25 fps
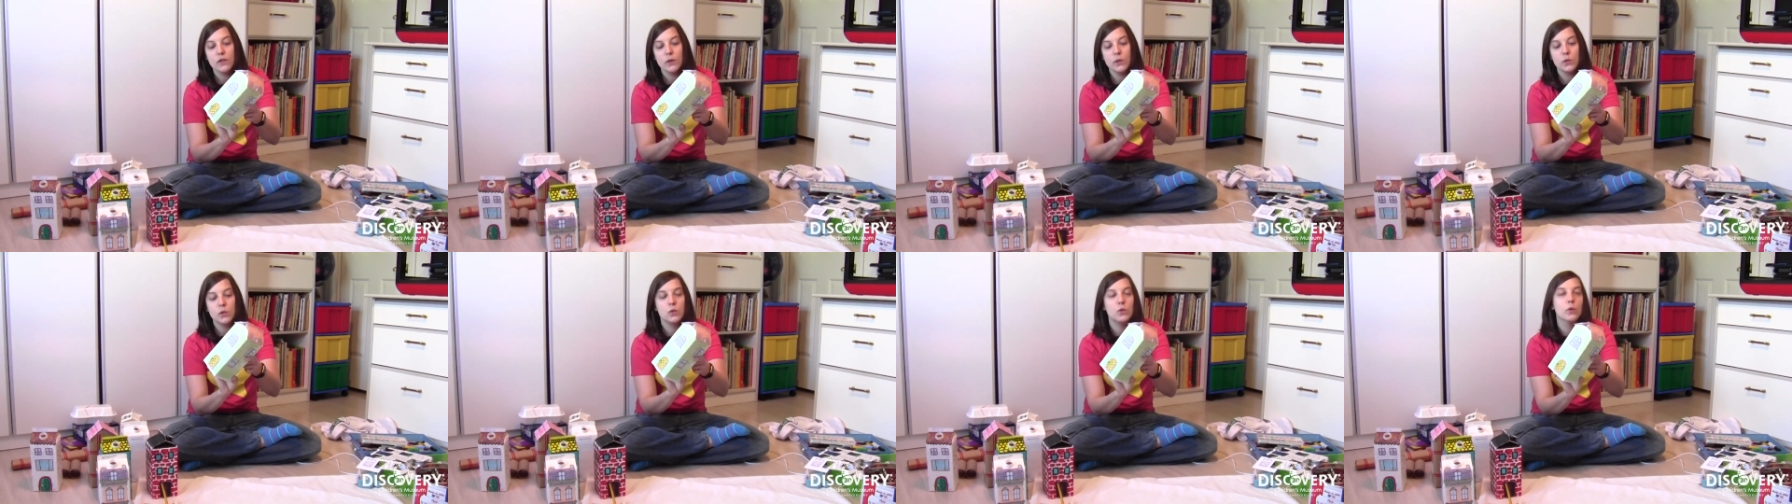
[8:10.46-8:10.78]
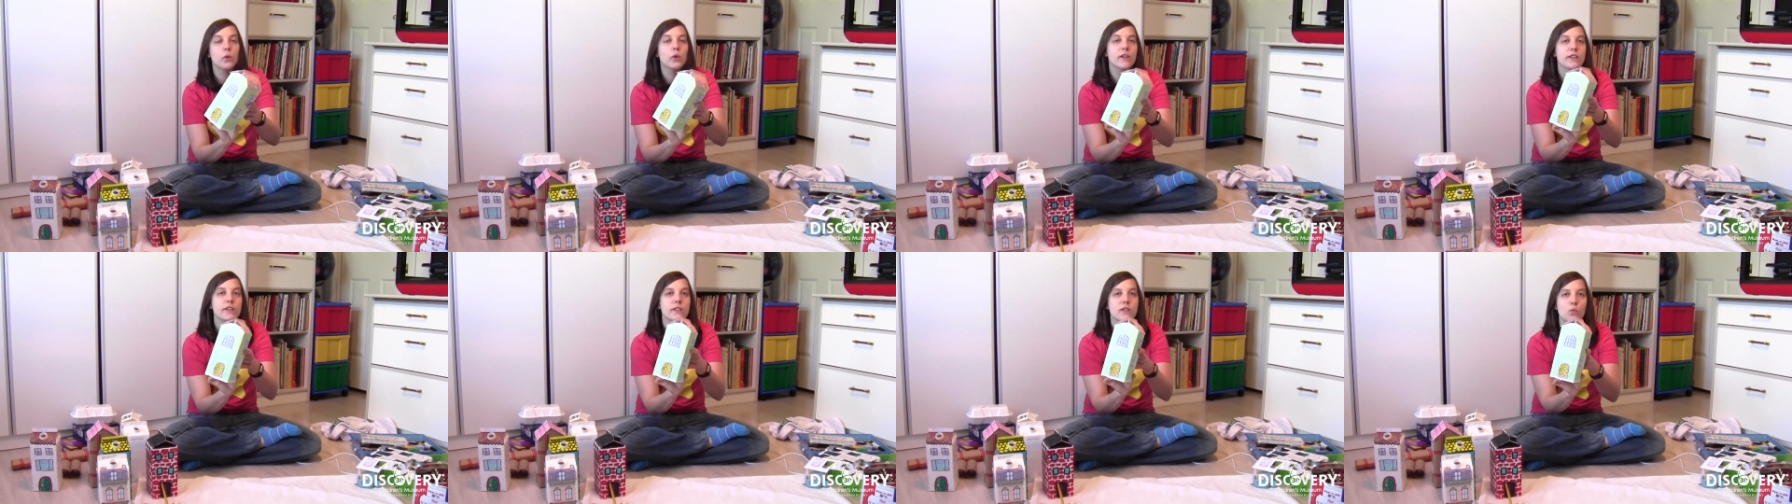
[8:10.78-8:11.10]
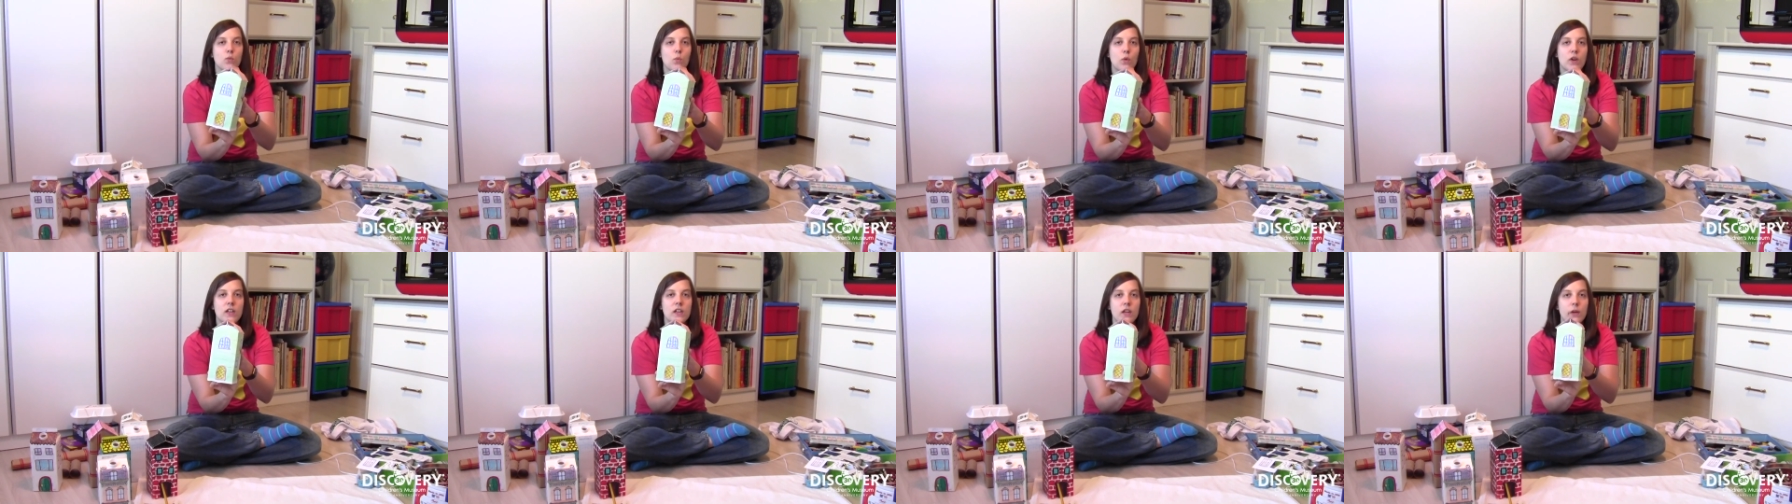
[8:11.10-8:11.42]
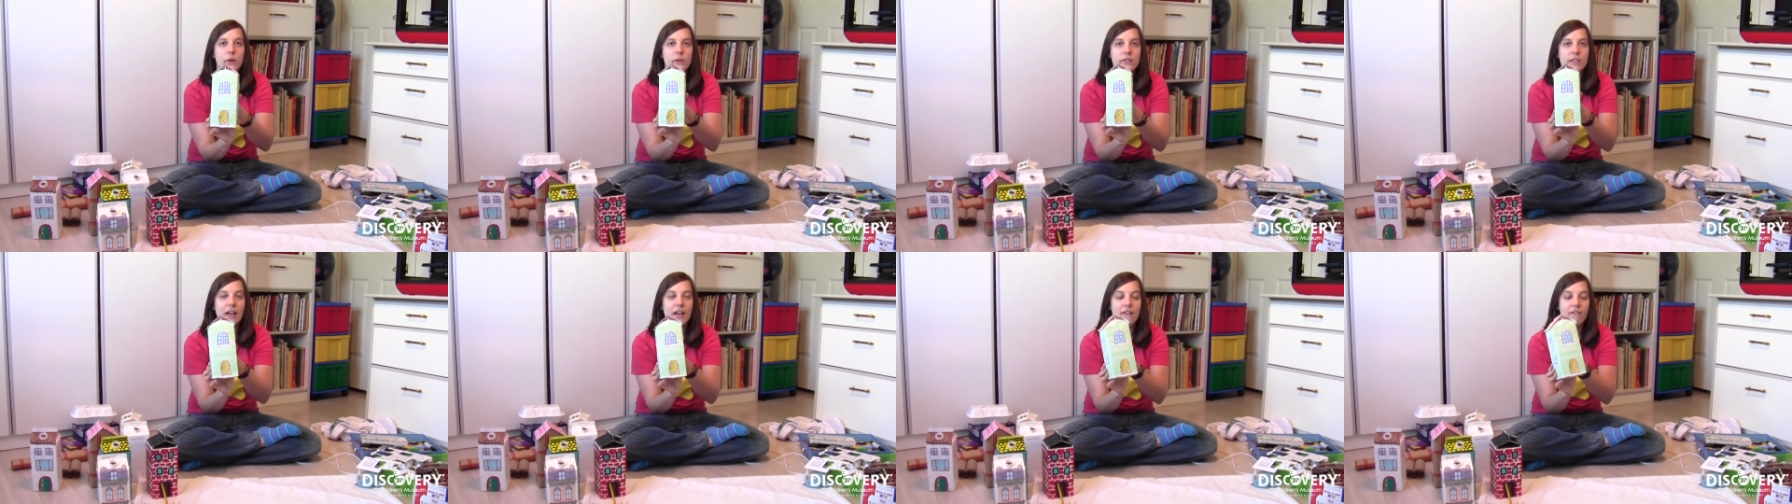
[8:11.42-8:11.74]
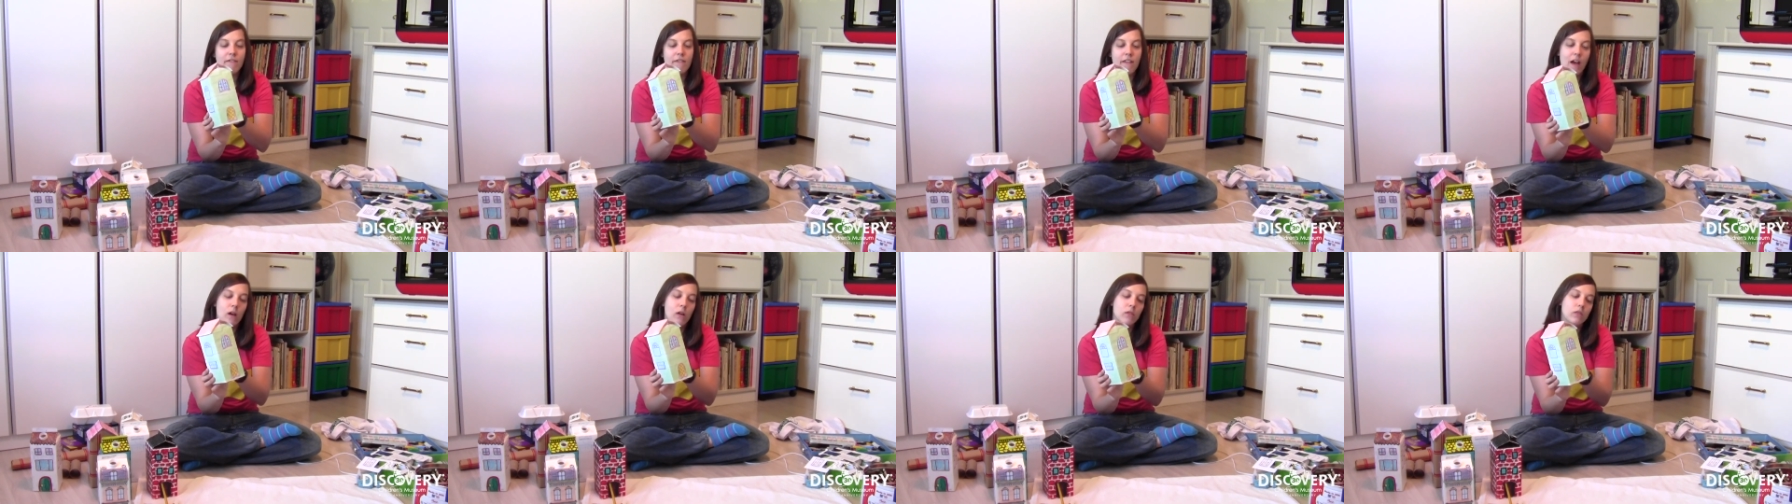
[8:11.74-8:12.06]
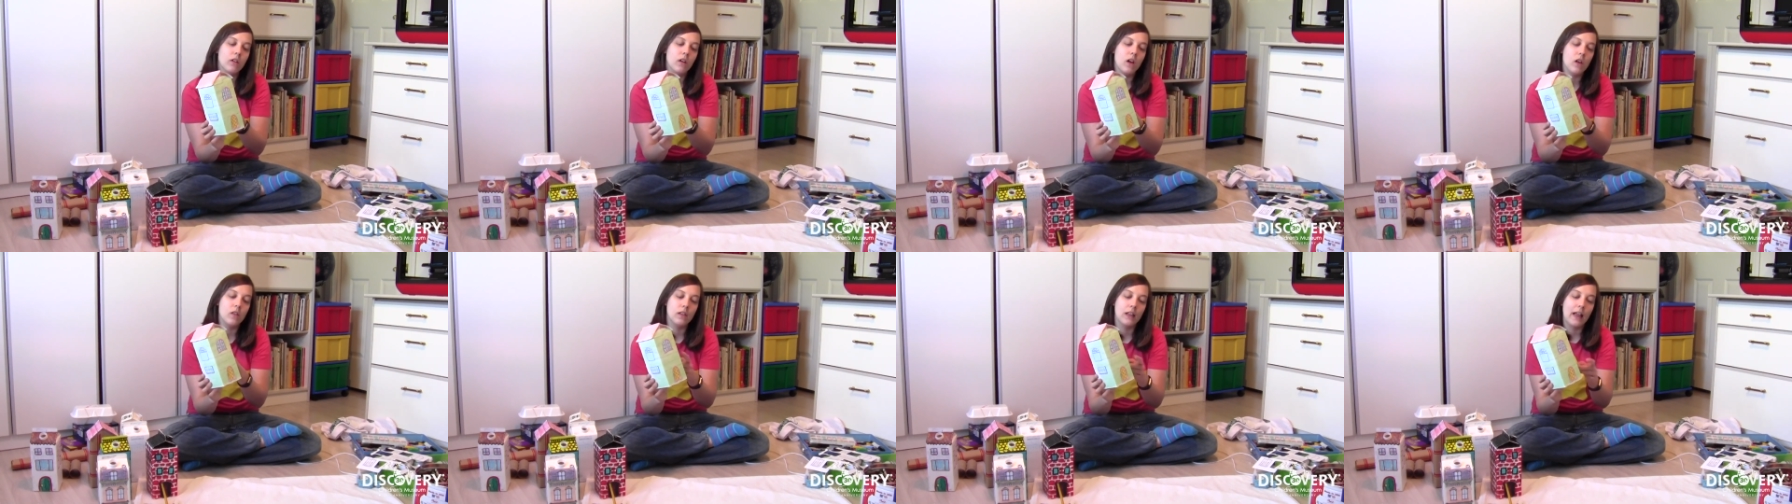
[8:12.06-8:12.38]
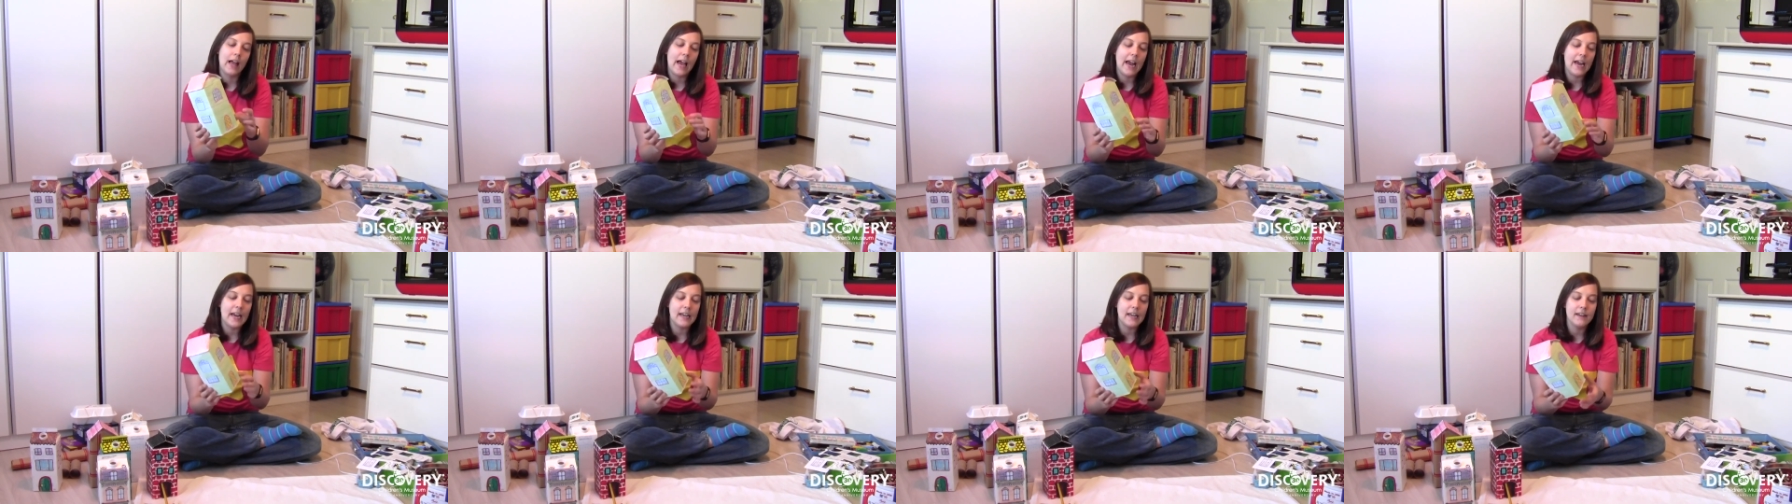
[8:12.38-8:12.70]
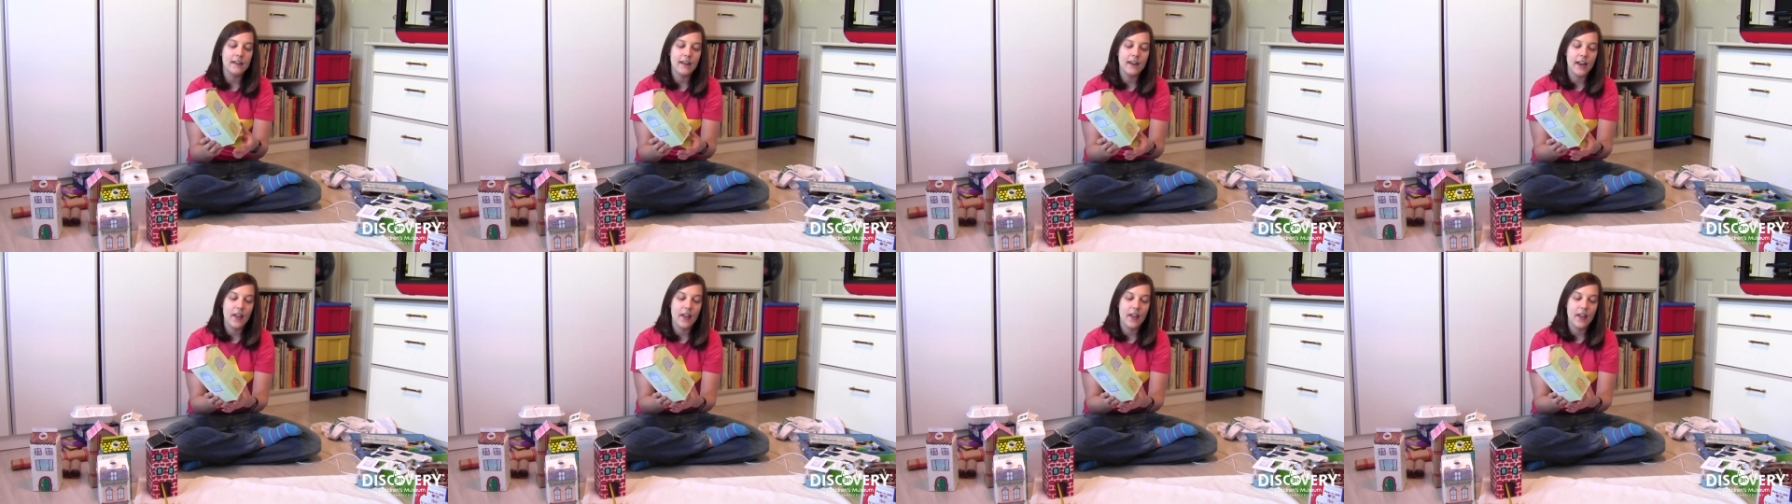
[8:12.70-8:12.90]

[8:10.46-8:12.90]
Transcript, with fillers: of those doors and windows I found online,